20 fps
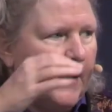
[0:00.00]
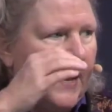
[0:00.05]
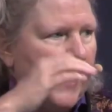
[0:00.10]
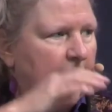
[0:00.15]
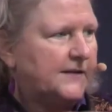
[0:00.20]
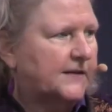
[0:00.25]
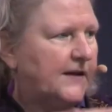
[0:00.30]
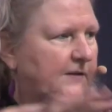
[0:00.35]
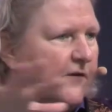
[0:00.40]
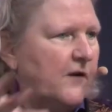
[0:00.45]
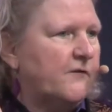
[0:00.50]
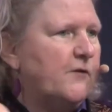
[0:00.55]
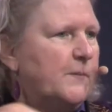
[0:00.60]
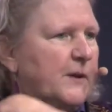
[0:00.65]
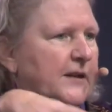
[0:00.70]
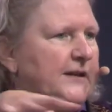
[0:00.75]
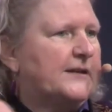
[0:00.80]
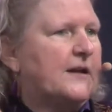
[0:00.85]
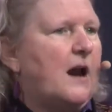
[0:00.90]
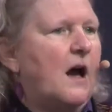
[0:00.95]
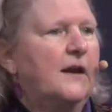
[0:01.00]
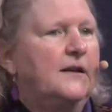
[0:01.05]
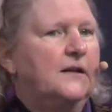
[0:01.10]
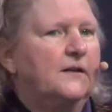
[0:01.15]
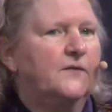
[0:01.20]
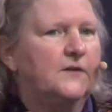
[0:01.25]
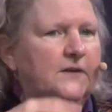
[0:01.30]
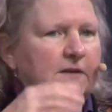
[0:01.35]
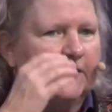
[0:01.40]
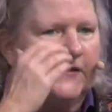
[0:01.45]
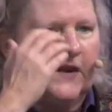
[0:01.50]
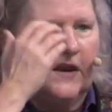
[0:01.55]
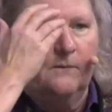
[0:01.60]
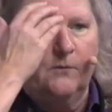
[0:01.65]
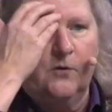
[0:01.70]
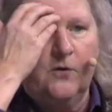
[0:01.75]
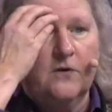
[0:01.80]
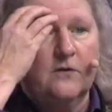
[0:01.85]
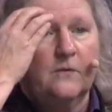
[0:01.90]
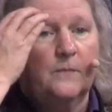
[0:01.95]
as if everybody's kind of in the same
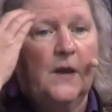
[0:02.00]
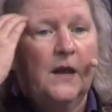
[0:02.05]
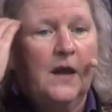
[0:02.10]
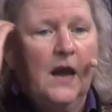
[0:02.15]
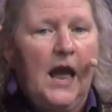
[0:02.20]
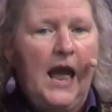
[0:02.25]
room.